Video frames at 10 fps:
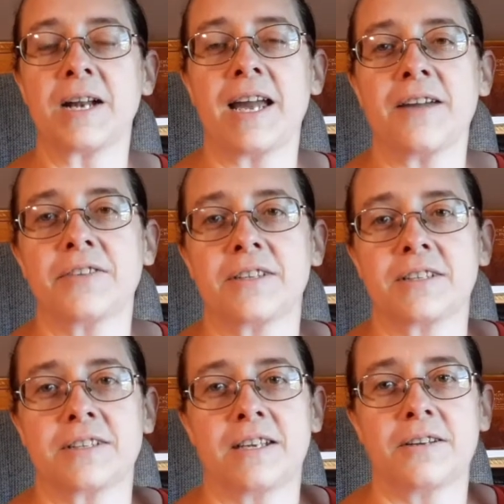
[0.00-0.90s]
but I
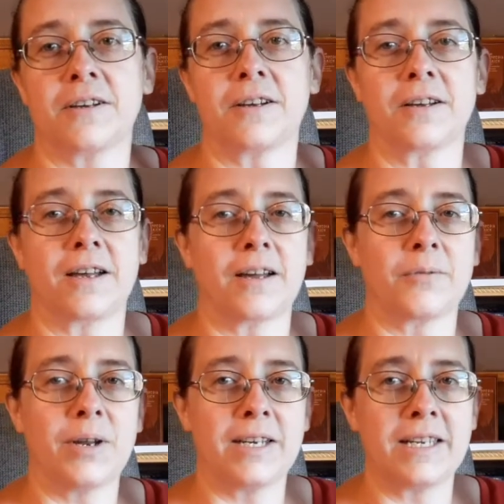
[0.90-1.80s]
haven't uh,
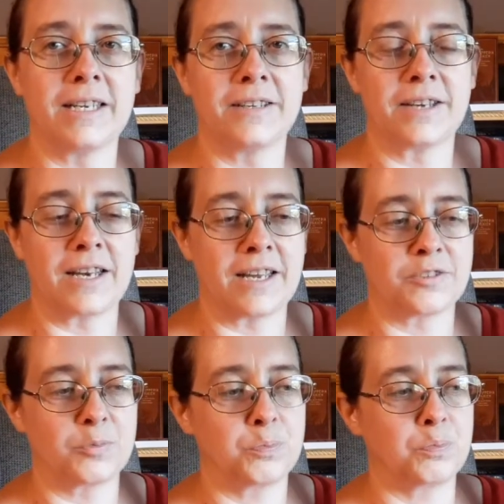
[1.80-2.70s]
read any that
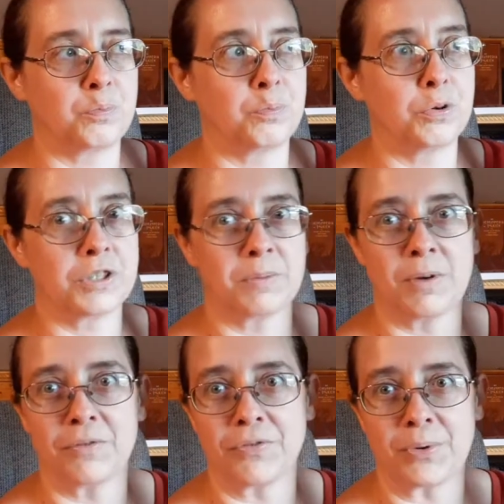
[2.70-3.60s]
has pushed
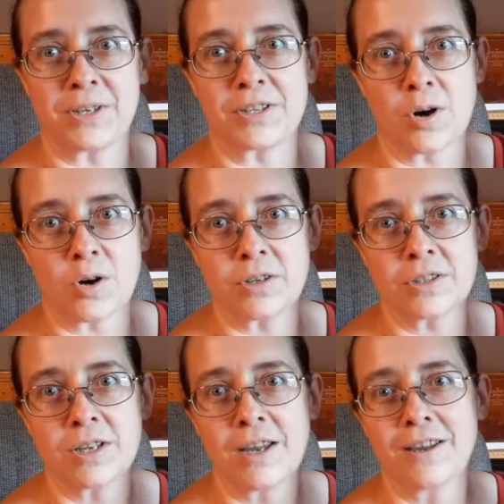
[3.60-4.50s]
above three
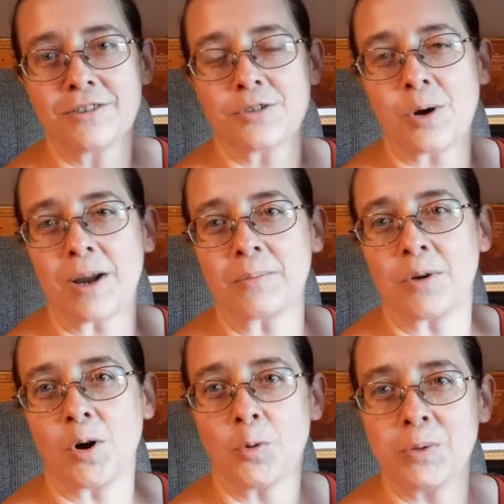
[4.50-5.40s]
stars, so
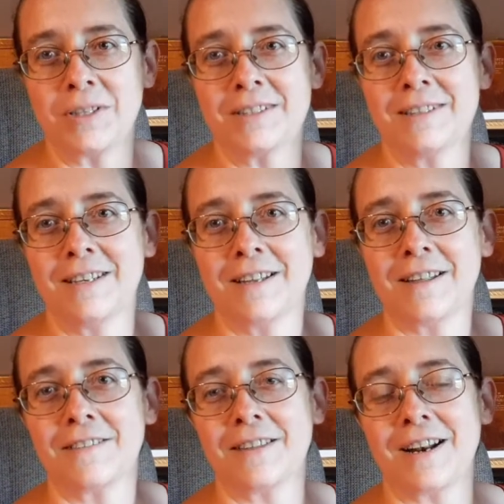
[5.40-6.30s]
I'm hoping
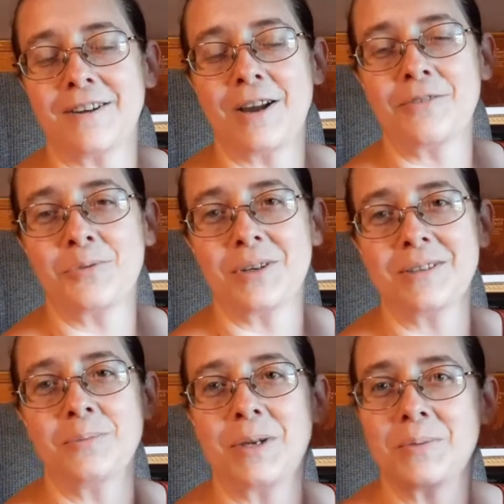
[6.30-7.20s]
that I'll have
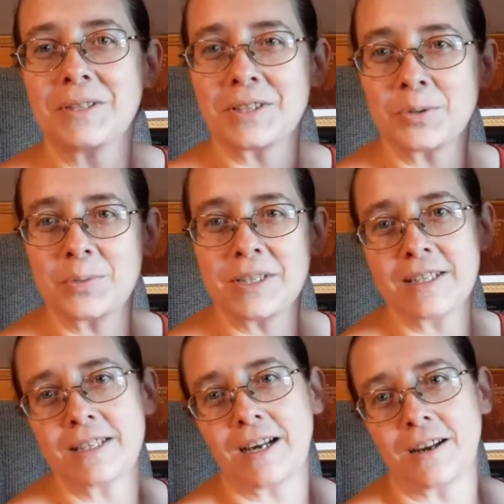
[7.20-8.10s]
one. Maybe this will be
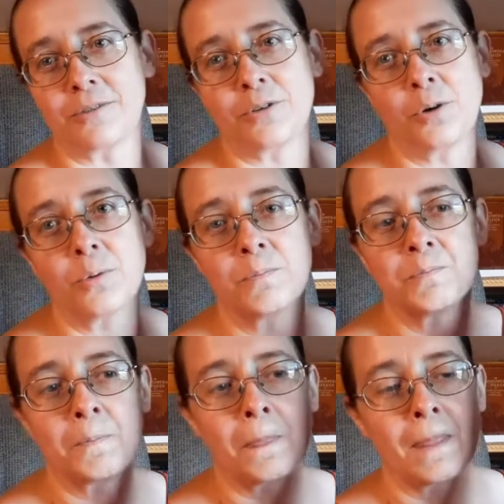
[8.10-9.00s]
it, I don't know.
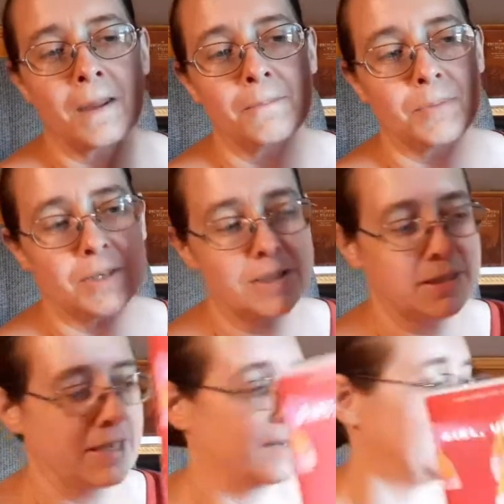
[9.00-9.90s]
But
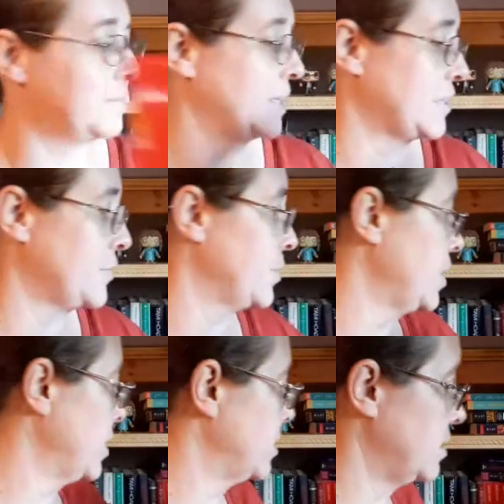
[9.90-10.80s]
yeah, that's for
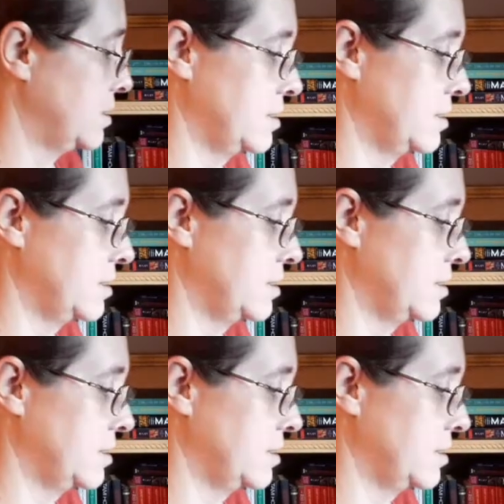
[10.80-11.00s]
that.